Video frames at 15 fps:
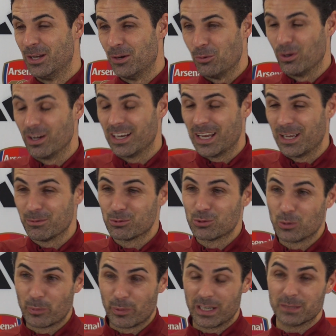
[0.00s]
Well, I'm
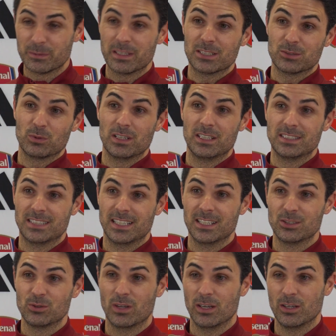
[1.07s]
surprised, but as well, it
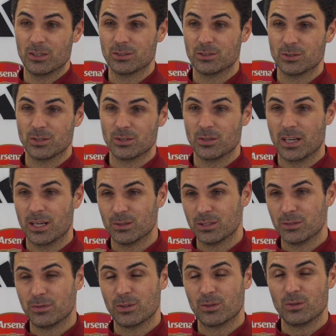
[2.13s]
tells you a lot, you know, how
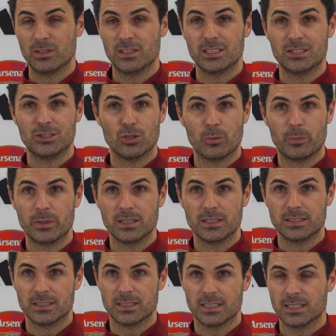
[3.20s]
difficult this job
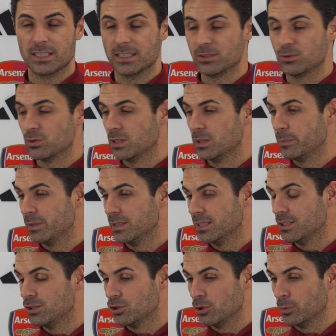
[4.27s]
is and to keep in the
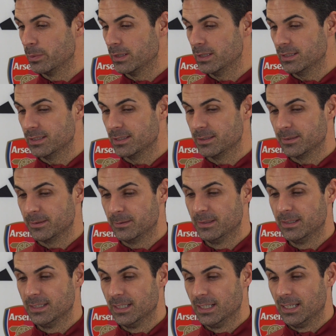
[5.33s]
job and the
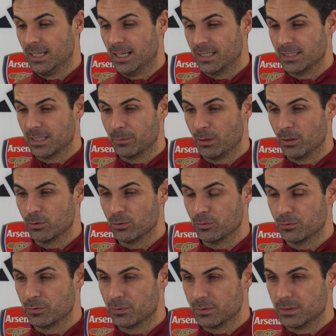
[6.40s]
amount
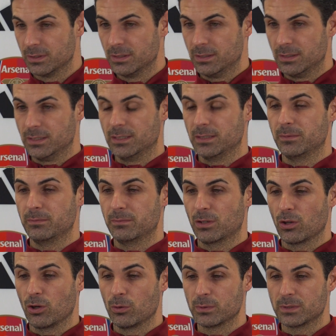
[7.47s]
of the
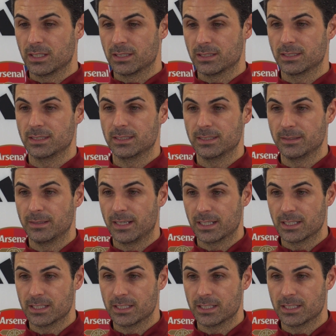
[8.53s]
clubs that are